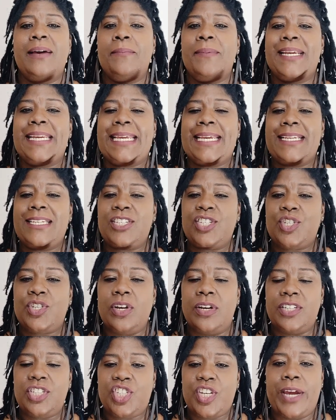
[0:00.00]
But
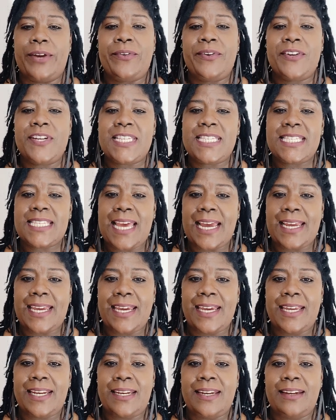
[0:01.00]
on January
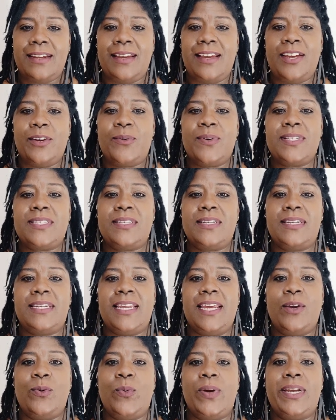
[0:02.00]
2nd, it was the
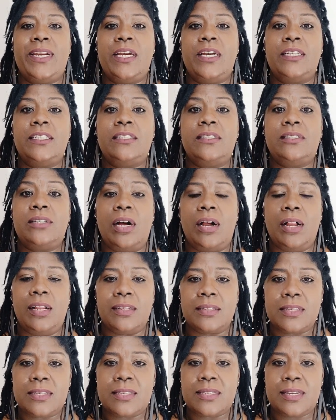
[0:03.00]
day when
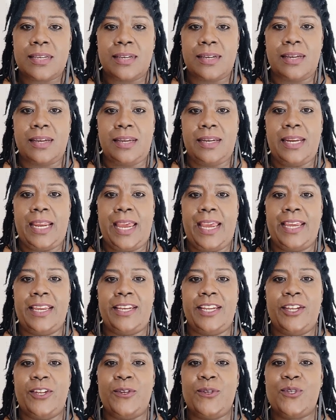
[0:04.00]
adults in
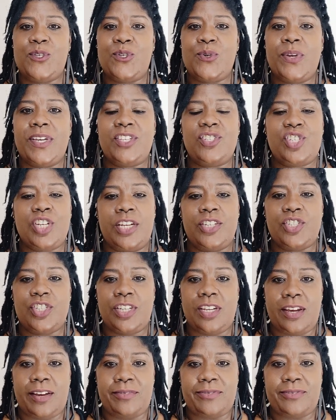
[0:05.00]
Haiti used to
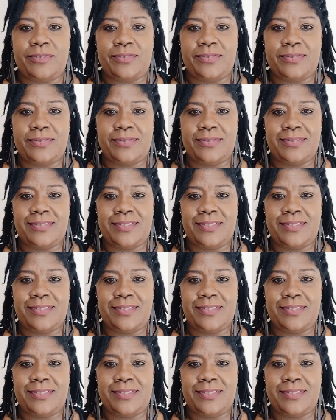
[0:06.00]
exchange gifts.